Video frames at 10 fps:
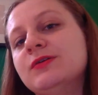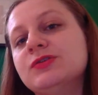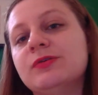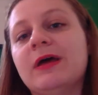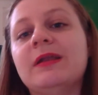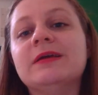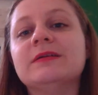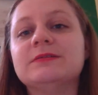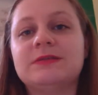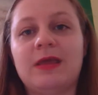so that it
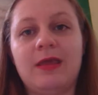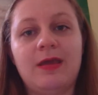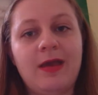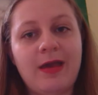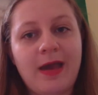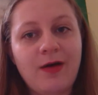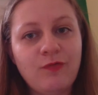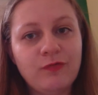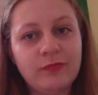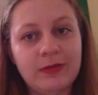can stay
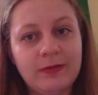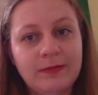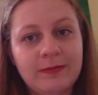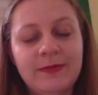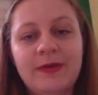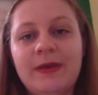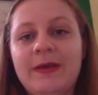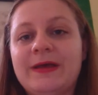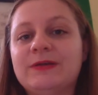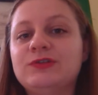healthy.
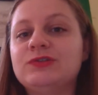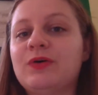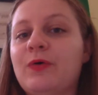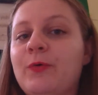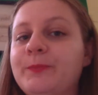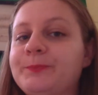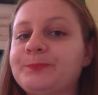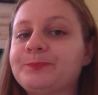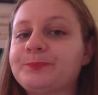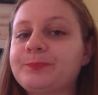So
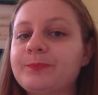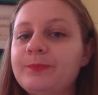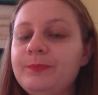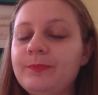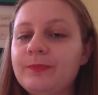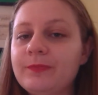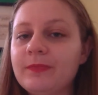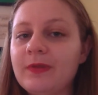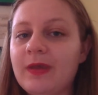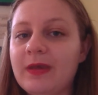
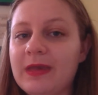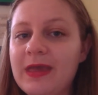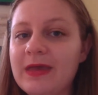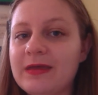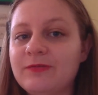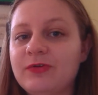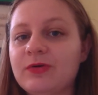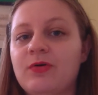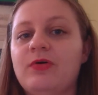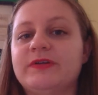again,
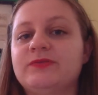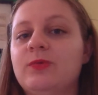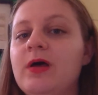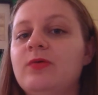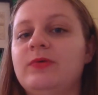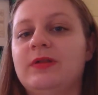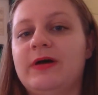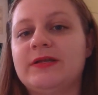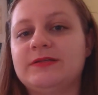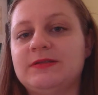Virchow as well
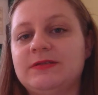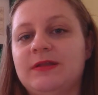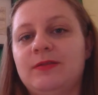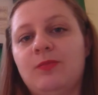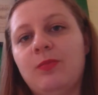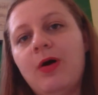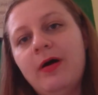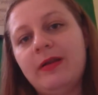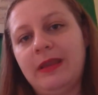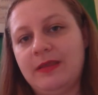realizes that the
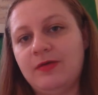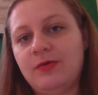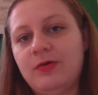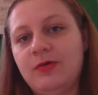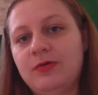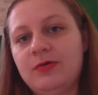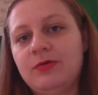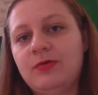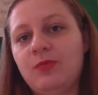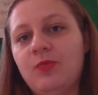body
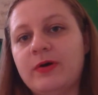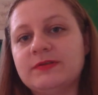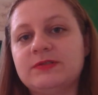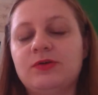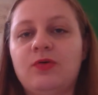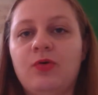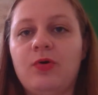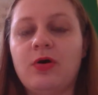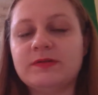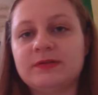wants to go
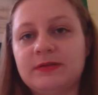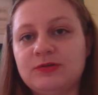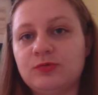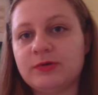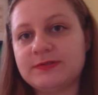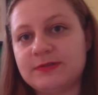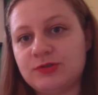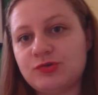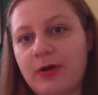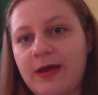constantly towards this
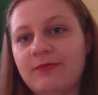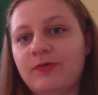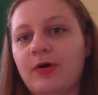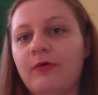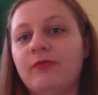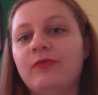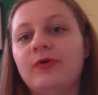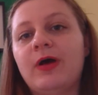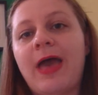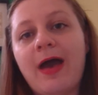drive of
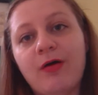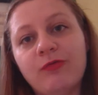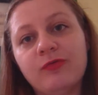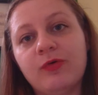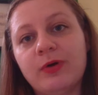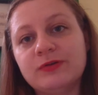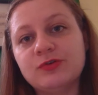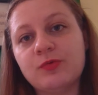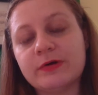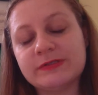health, going
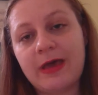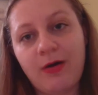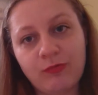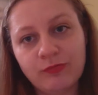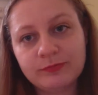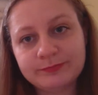towards health.